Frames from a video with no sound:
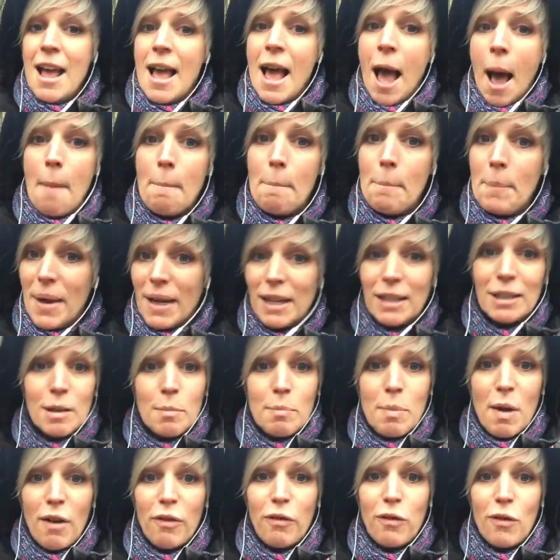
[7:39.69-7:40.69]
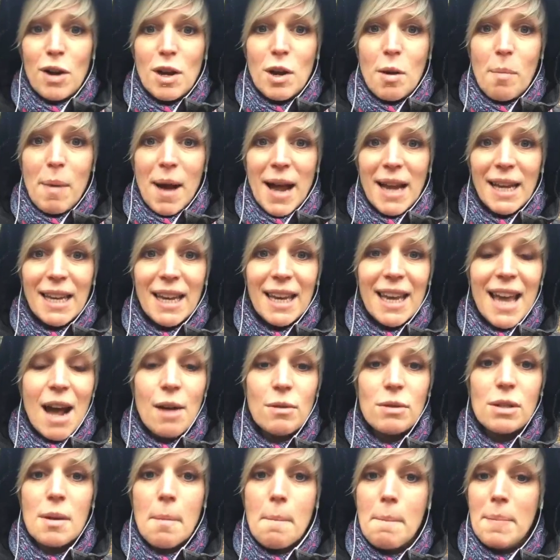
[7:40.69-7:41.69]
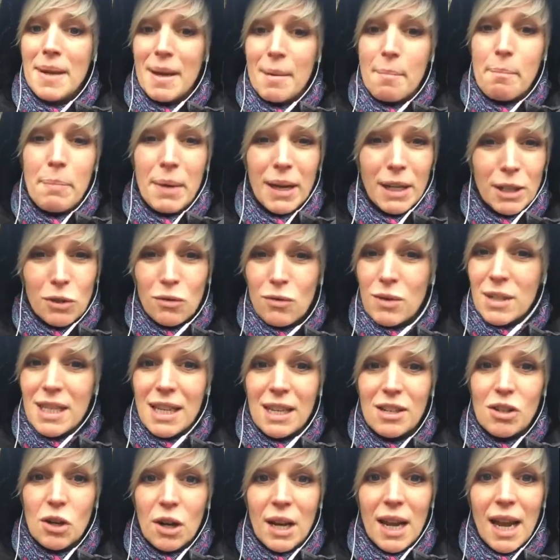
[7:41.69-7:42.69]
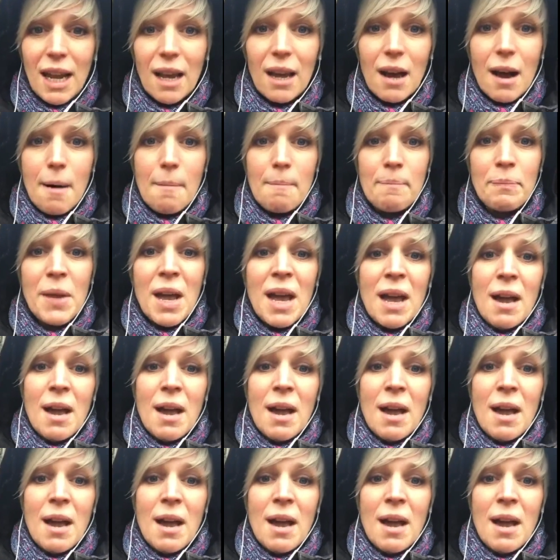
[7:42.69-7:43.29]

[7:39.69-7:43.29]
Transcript: and build a buffer in your bank accounts and build residual income.